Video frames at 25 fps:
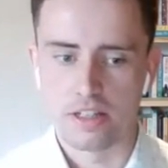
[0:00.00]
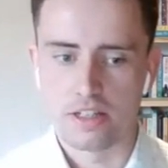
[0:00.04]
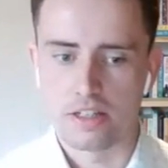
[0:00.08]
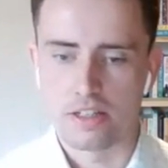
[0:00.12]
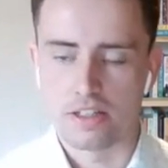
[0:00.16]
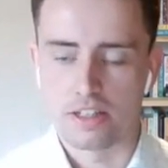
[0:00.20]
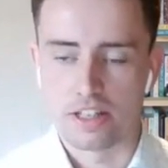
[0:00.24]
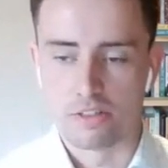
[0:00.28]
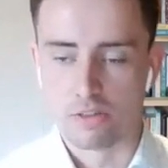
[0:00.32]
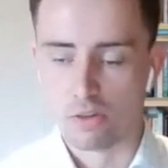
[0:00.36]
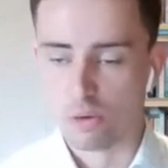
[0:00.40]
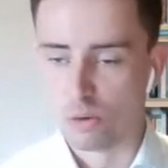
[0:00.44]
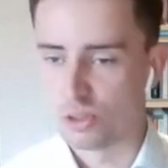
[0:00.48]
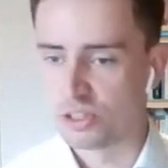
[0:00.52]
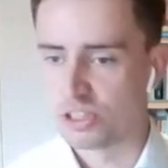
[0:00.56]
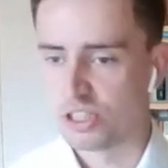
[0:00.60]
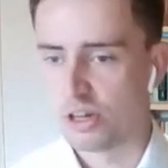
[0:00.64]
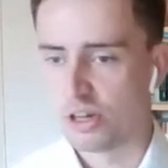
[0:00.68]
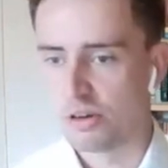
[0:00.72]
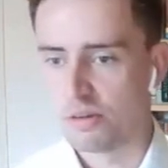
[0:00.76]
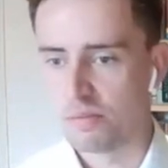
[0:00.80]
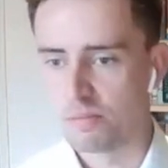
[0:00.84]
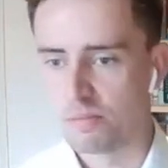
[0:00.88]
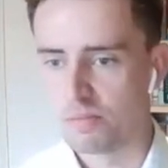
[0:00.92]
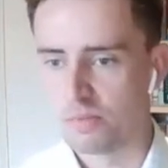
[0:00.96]
There are
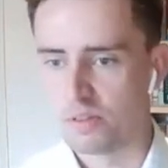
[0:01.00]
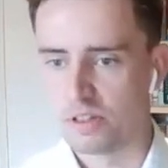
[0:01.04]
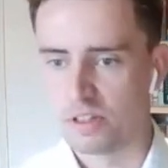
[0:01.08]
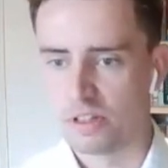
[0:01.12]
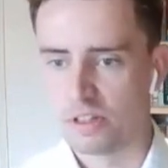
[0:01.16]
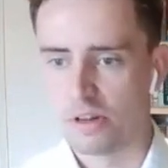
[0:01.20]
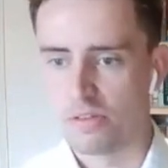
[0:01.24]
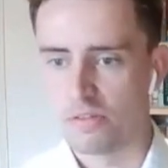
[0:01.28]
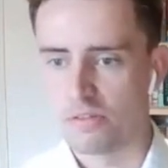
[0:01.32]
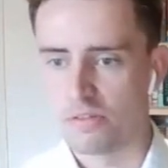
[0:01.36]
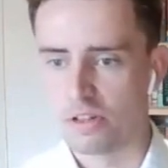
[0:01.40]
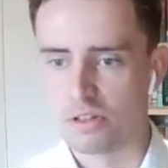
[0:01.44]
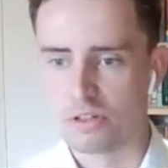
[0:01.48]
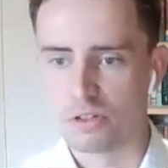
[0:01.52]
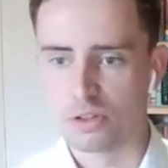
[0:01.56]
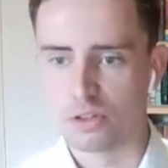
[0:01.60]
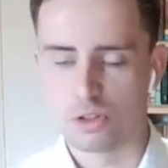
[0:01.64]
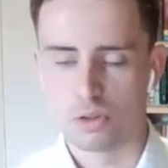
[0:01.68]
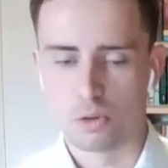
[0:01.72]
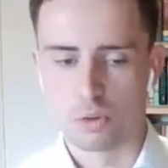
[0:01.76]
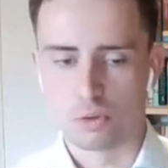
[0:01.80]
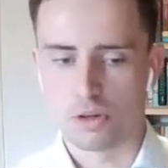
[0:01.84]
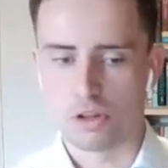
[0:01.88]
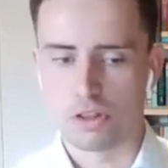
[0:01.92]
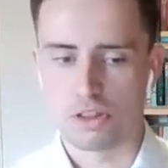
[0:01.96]
also if you
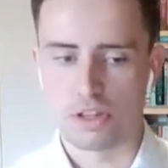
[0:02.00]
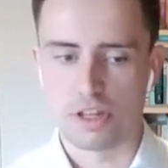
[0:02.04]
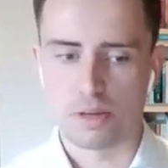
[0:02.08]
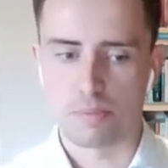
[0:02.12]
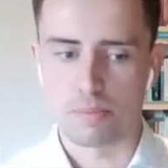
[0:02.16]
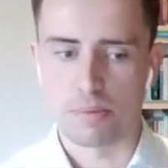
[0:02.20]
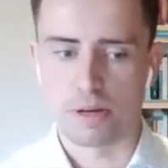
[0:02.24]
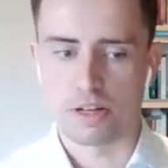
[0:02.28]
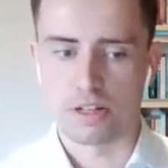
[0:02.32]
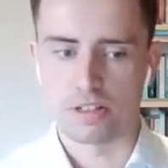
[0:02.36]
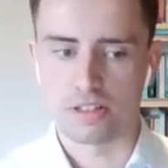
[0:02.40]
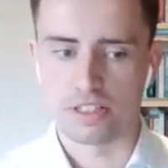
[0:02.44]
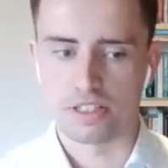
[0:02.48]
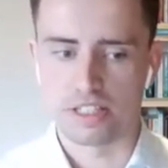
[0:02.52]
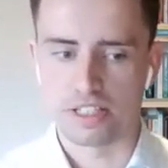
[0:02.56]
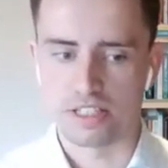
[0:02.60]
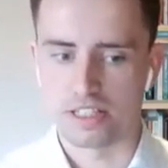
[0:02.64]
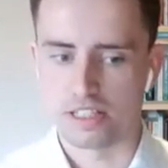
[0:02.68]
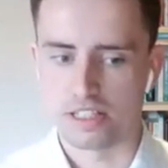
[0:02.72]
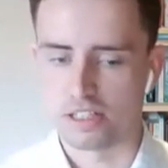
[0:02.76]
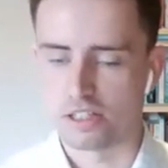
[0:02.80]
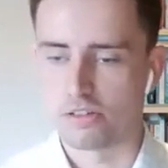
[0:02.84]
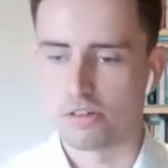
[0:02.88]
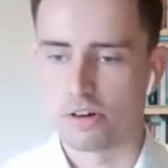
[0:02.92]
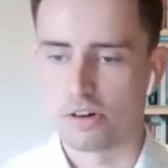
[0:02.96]
talk to third parties,
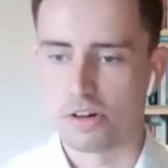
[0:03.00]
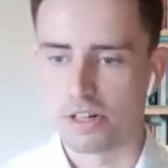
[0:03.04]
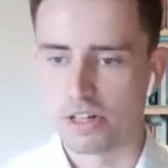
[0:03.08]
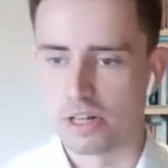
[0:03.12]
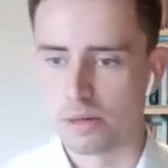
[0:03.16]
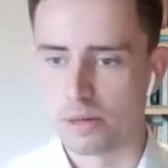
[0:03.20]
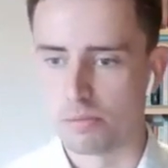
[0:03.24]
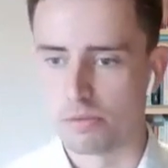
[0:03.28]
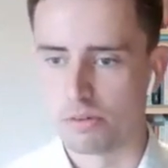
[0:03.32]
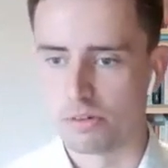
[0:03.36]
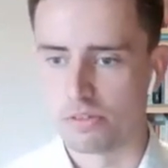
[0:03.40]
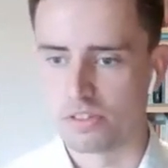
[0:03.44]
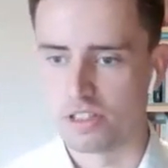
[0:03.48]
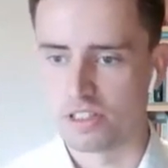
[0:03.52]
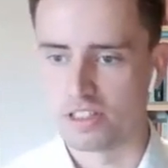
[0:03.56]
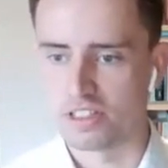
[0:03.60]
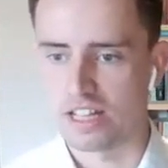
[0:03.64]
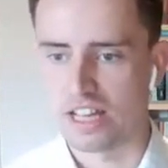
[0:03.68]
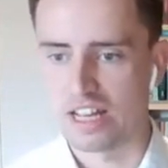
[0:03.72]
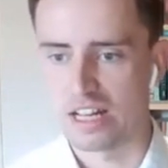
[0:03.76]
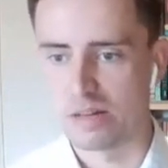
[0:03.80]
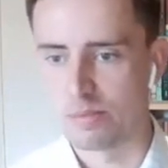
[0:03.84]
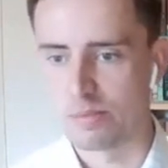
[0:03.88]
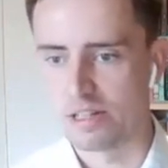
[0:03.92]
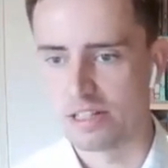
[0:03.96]
there's a growing number of
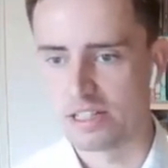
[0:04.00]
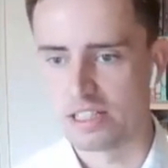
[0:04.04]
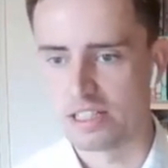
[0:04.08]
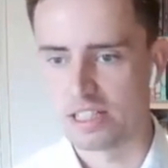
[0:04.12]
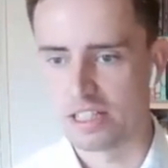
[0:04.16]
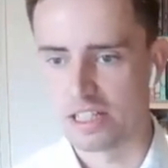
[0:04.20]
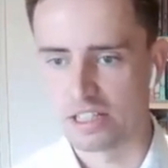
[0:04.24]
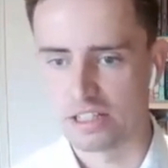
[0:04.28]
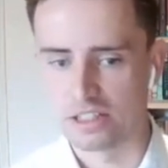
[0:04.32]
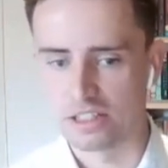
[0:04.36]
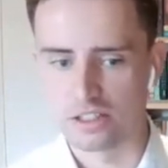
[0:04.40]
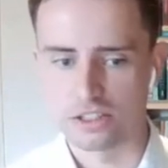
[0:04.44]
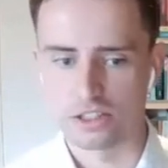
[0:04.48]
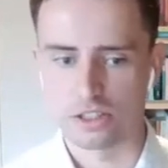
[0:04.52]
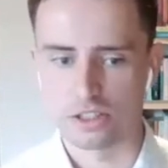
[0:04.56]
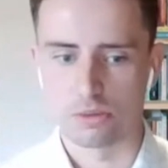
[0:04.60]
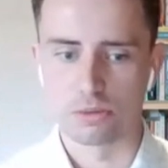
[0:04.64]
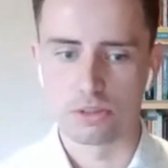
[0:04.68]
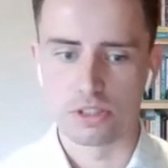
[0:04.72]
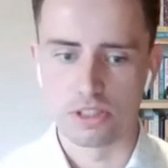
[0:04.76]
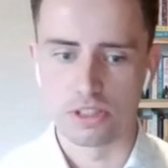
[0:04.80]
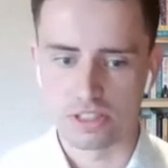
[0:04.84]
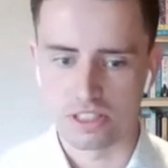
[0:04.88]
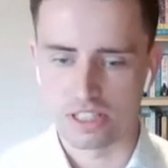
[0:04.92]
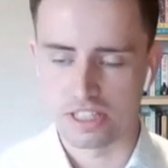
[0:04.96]
sustainability
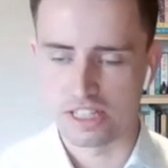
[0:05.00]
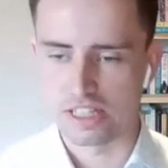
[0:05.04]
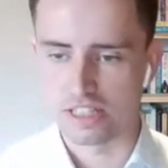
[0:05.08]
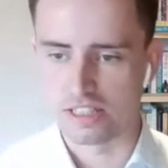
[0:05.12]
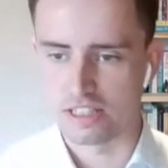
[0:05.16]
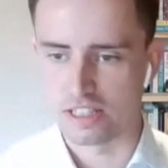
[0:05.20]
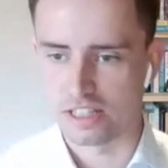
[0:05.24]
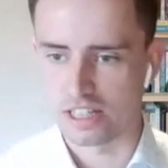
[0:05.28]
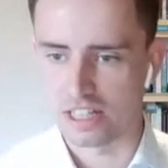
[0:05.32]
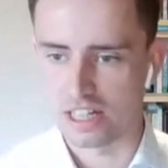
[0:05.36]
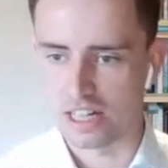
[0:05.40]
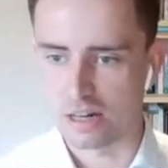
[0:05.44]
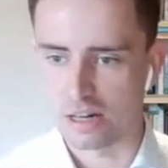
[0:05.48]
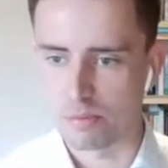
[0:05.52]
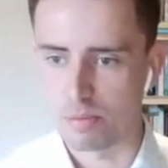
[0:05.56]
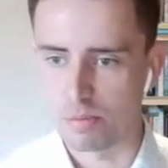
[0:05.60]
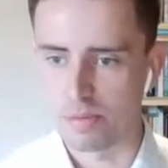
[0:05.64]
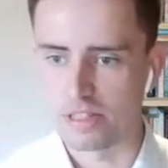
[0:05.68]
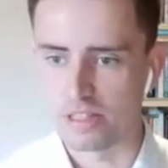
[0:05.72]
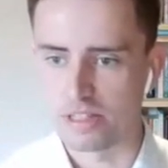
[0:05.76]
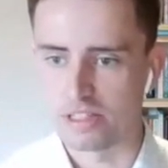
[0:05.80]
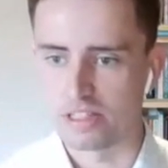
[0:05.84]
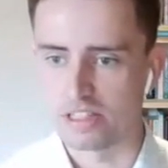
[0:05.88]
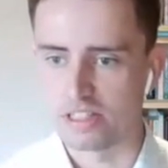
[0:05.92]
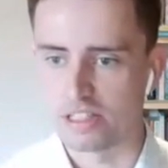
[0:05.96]
consultancies that can help a
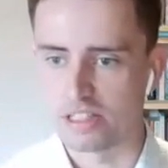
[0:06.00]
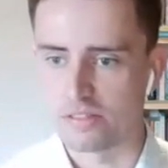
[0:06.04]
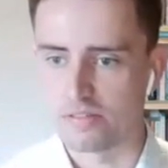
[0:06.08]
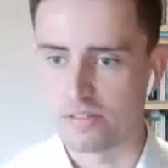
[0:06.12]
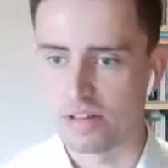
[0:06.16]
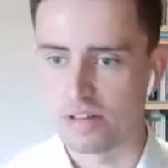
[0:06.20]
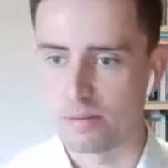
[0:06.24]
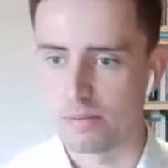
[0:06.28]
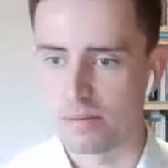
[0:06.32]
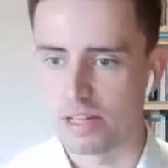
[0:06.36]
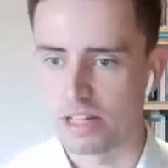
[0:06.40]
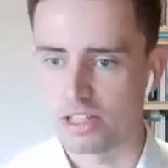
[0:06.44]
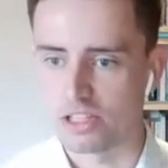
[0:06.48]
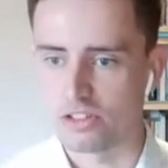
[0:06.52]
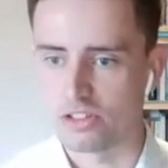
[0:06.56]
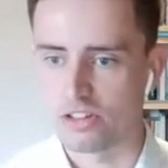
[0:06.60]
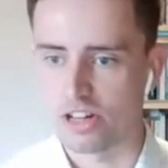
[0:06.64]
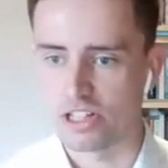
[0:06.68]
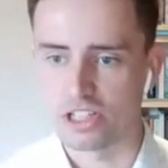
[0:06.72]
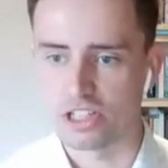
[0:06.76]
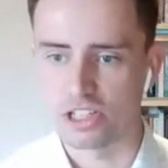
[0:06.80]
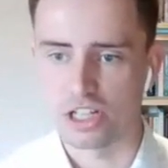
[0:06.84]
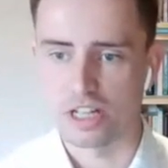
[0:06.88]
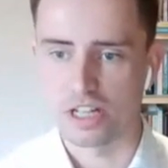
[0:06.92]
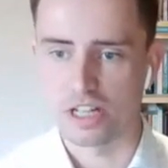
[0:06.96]
business develop that
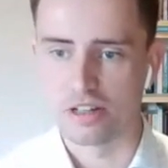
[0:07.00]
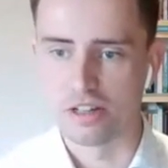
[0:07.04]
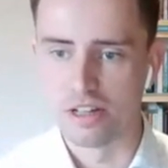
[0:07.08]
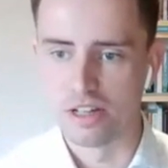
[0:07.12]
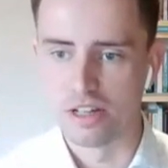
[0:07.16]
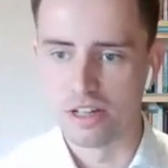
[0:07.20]
strategy.